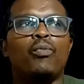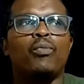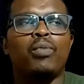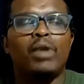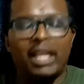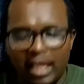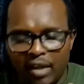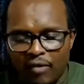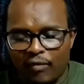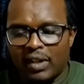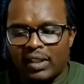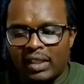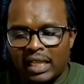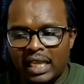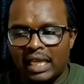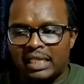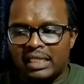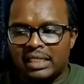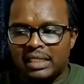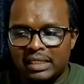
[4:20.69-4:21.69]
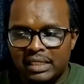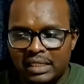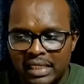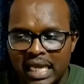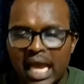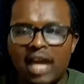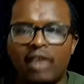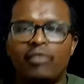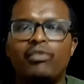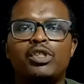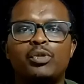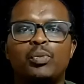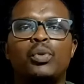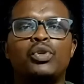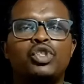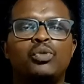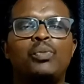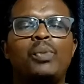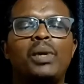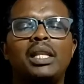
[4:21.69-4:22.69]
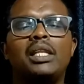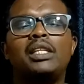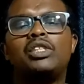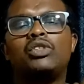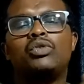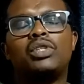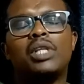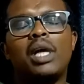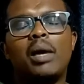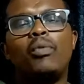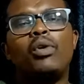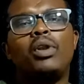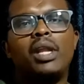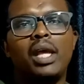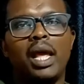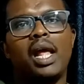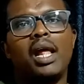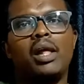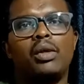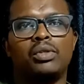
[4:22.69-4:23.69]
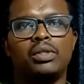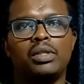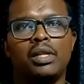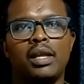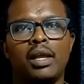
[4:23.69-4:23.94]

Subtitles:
given the entire responsibility to someone else.